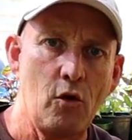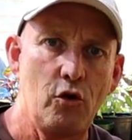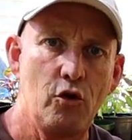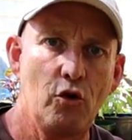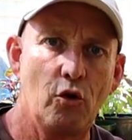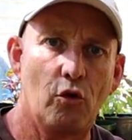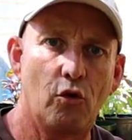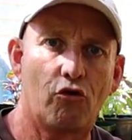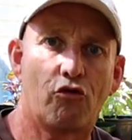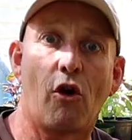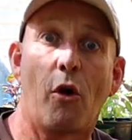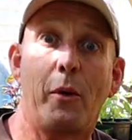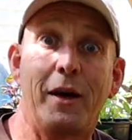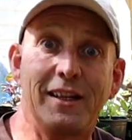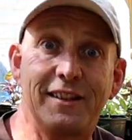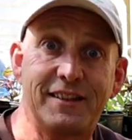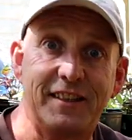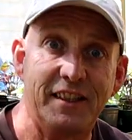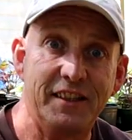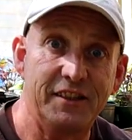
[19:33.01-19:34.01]
your
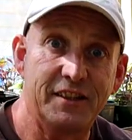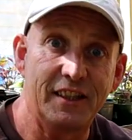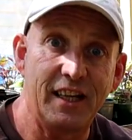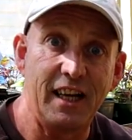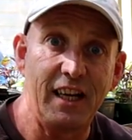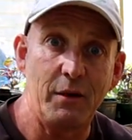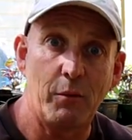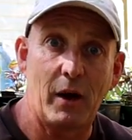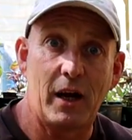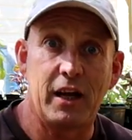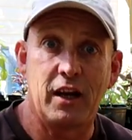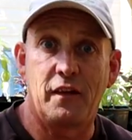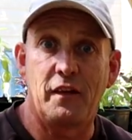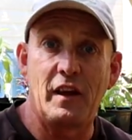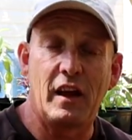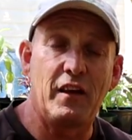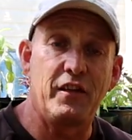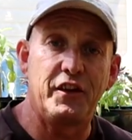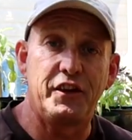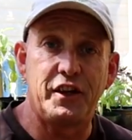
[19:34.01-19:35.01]
growing season anyway, and,
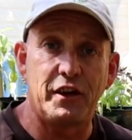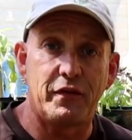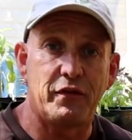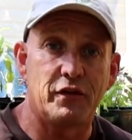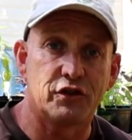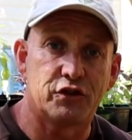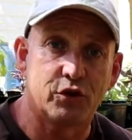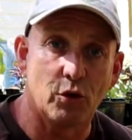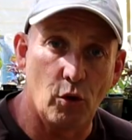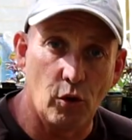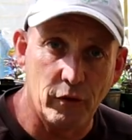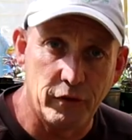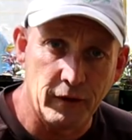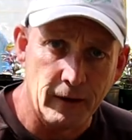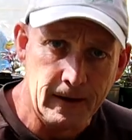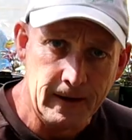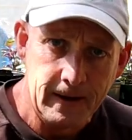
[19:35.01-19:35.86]
and the different sort of